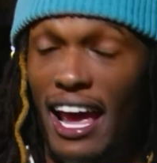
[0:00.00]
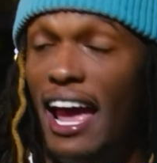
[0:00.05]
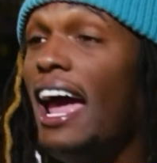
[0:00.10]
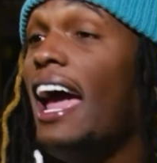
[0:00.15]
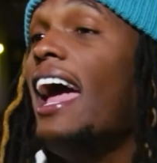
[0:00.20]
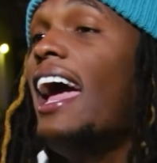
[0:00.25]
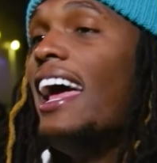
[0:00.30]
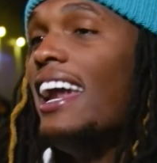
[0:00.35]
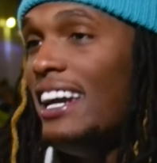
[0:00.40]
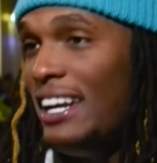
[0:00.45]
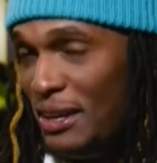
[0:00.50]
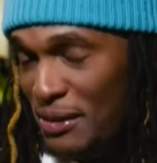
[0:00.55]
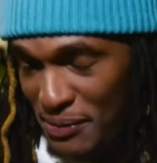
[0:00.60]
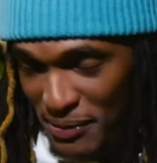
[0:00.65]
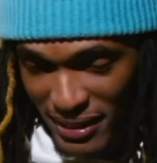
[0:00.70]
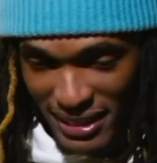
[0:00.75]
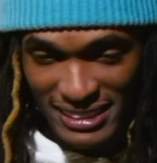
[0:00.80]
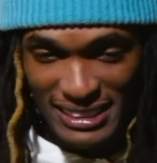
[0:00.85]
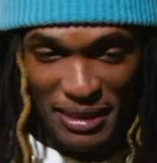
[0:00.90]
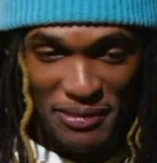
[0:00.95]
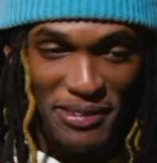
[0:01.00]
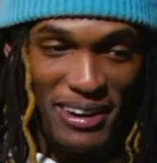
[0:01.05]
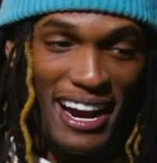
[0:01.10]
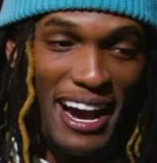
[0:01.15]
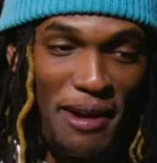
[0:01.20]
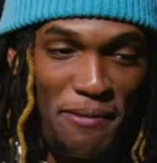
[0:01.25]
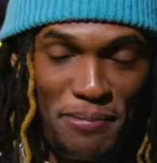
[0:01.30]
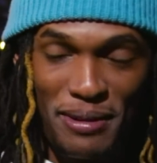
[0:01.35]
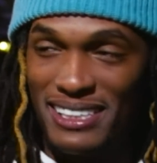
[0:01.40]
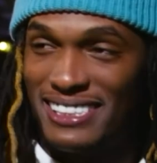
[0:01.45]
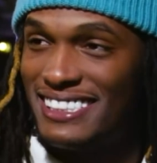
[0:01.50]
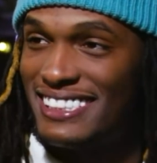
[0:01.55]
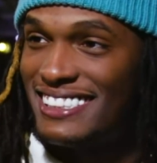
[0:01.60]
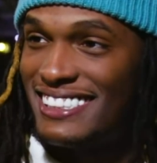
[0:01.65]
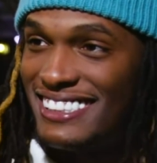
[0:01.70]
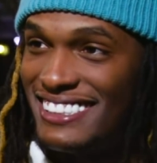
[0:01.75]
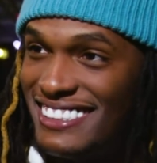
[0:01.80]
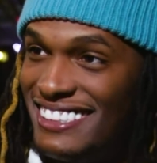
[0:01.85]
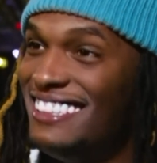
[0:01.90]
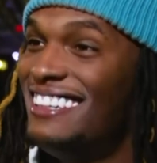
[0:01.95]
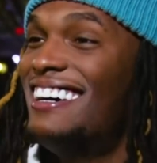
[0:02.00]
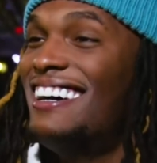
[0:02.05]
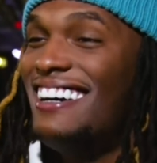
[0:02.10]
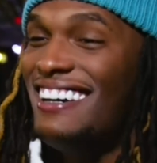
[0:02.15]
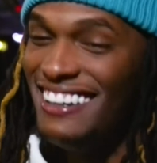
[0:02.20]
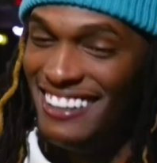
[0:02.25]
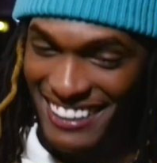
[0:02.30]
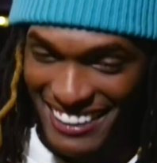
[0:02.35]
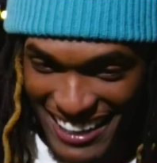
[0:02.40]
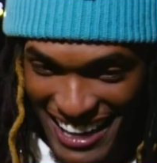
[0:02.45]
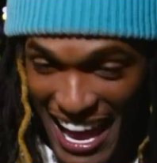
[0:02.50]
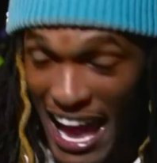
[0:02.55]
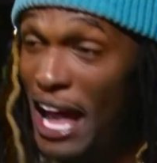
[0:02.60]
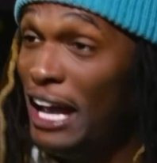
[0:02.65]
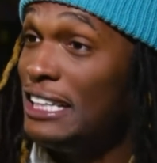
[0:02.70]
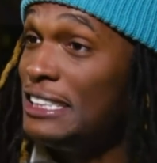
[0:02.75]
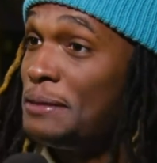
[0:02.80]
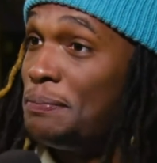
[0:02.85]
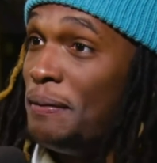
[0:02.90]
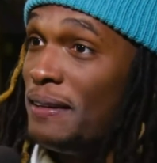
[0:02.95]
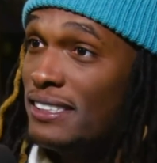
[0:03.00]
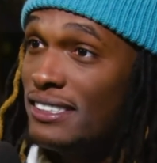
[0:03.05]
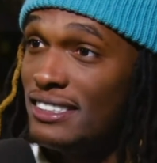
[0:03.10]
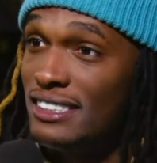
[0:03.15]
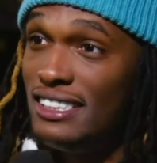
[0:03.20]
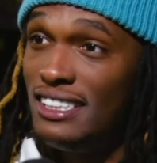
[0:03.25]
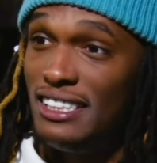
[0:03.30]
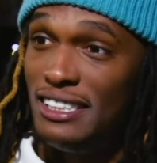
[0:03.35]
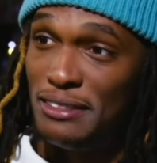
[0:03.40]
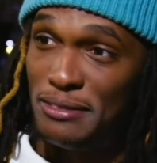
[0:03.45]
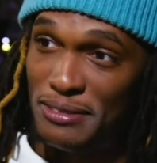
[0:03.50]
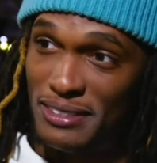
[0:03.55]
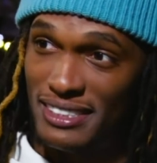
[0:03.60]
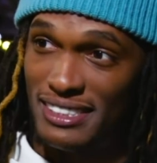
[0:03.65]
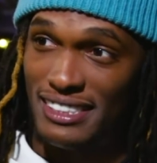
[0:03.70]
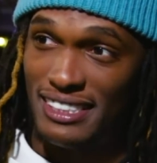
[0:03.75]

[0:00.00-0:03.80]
And defense. I forgot, pick sixes. And special teams.